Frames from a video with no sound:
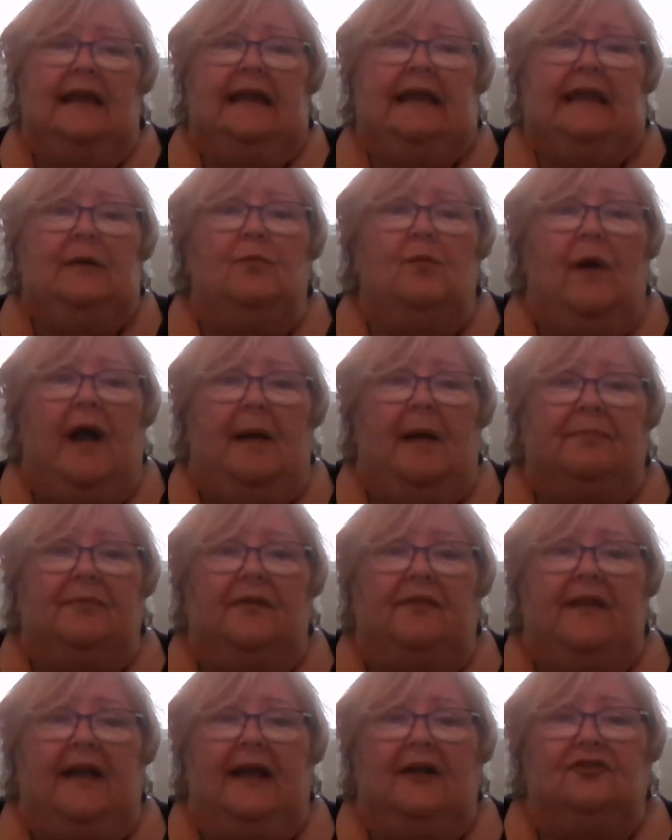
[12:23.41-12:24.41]
He wept
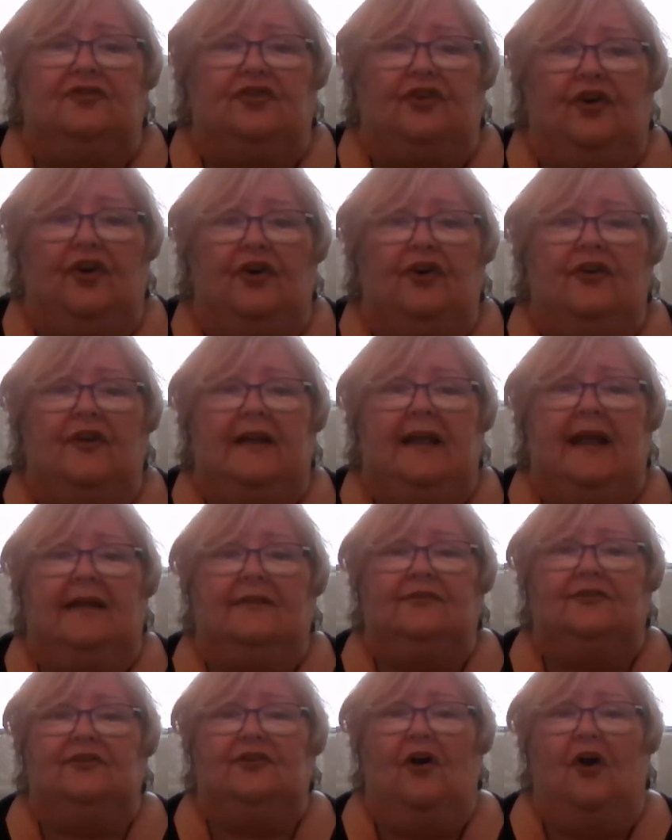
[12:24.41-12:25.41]
that they had turned
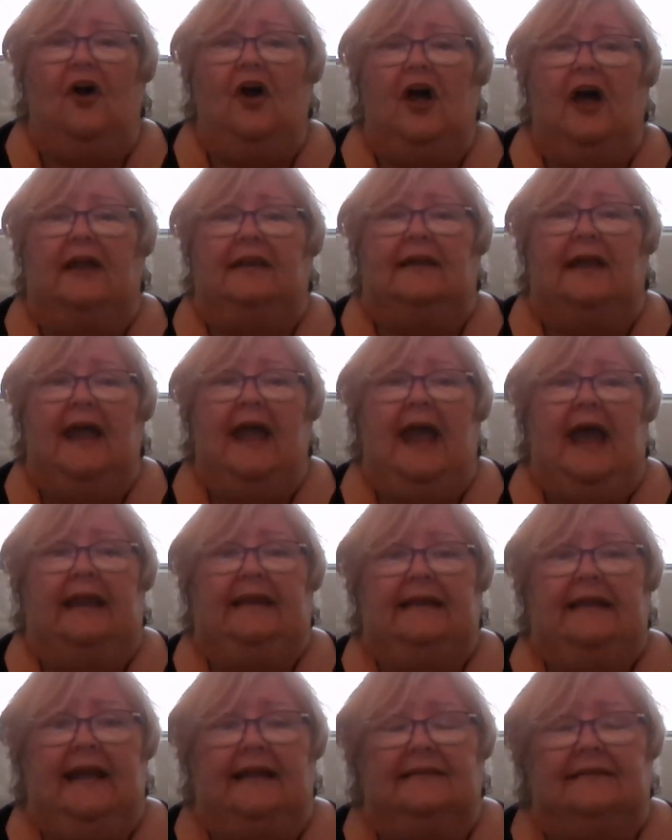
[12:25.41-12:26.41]
against God
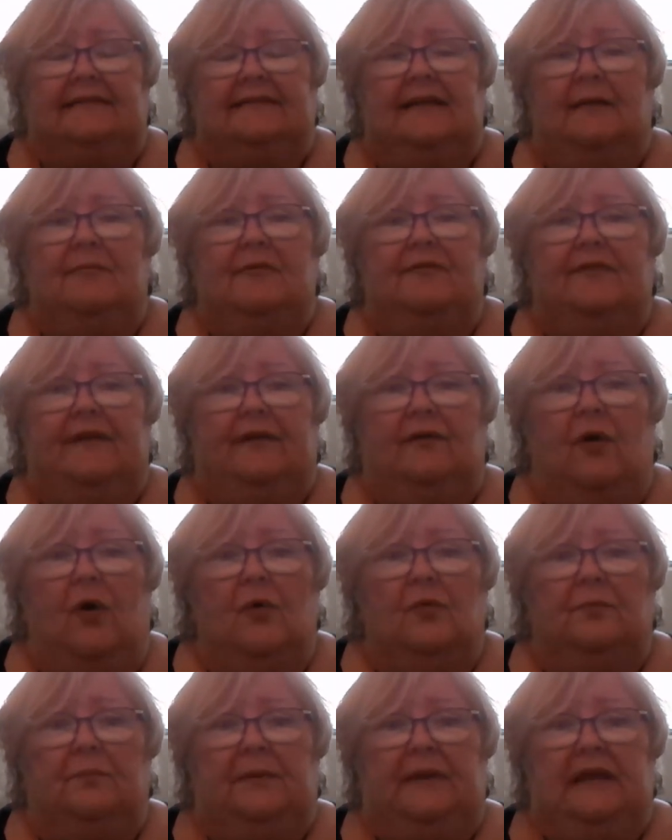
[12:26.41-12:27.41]
and against some of their
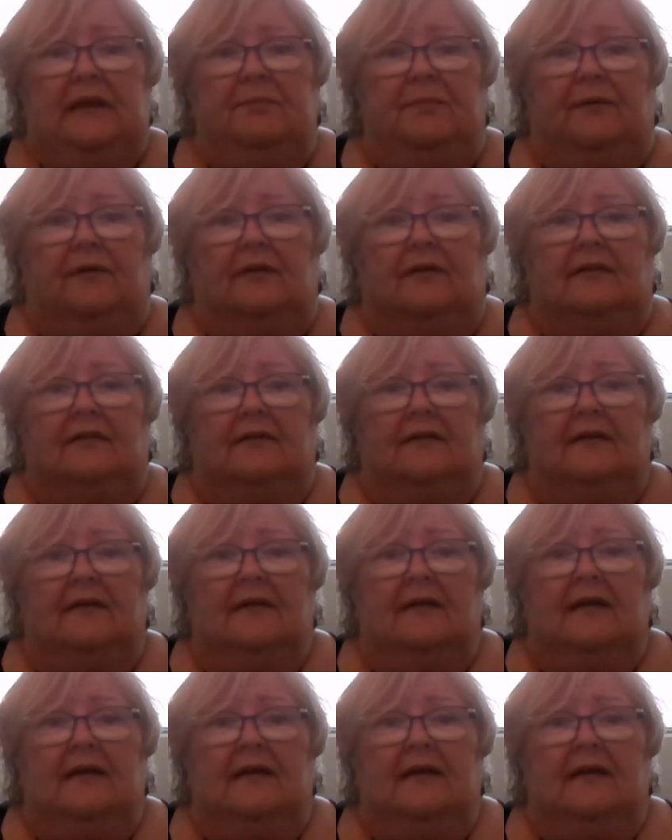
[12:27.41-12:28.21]
own people.